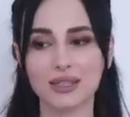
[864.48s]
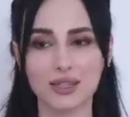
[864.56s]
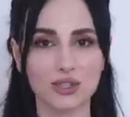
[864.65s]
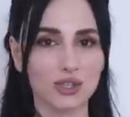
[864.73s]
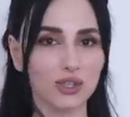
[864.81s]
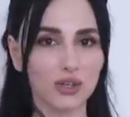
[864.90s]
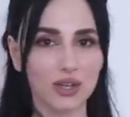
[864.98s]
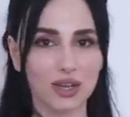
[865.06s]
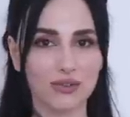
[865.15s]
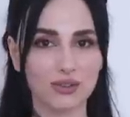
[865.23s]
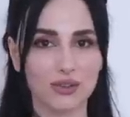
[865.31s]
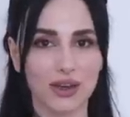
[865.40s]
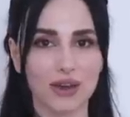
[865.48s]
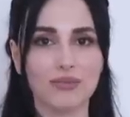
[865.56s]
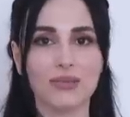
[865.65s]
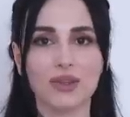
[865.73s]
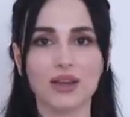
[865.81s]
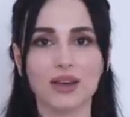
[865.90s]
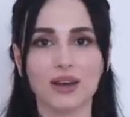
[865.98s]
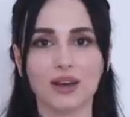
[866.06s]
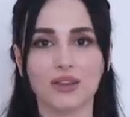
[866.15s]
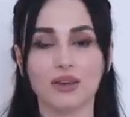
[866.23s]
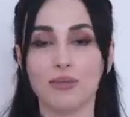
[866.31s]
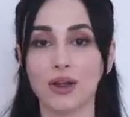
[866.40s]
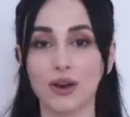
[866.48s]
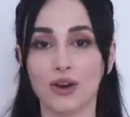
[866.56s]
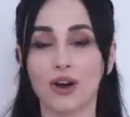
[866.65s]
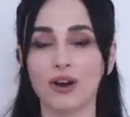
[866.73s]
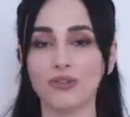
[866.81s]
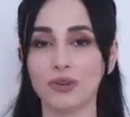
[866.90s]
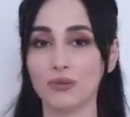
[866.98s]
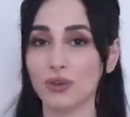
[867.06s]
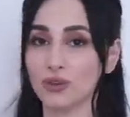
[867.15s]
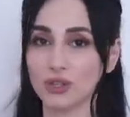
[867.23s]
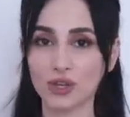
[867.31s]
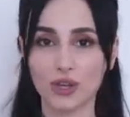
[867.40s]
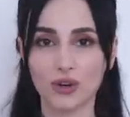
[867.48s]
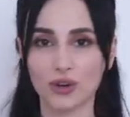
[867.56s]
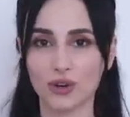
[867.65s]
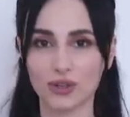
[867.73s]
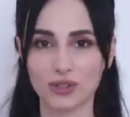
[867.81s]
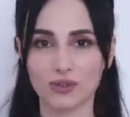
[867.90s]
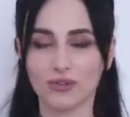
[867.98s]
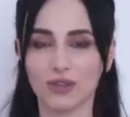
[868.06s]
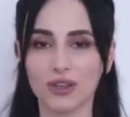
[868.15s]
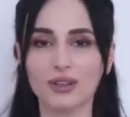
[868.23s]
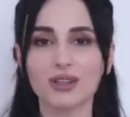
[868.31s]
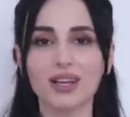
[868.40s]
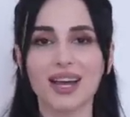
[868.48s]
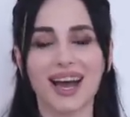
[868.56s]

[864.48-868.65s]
attention you give to them, the better off emotionally you're going to feel.